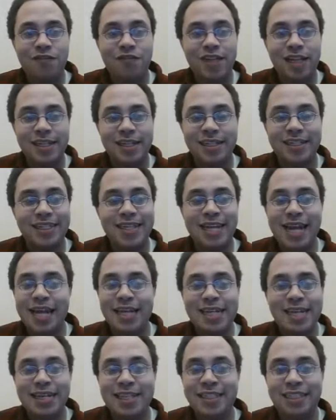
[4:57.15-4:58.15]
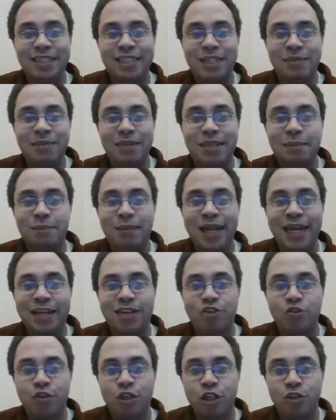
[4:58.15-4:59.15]
that does not necessarily mean black is
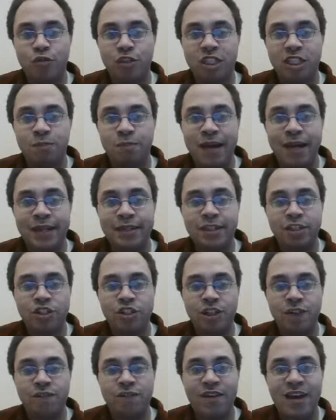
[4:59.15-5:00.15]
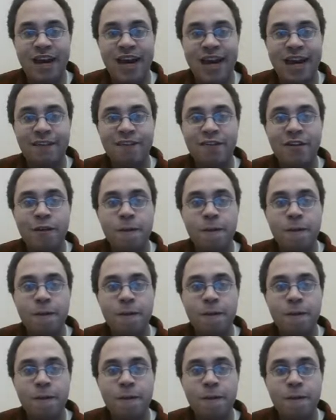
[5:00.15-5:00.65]
going to respond to g5.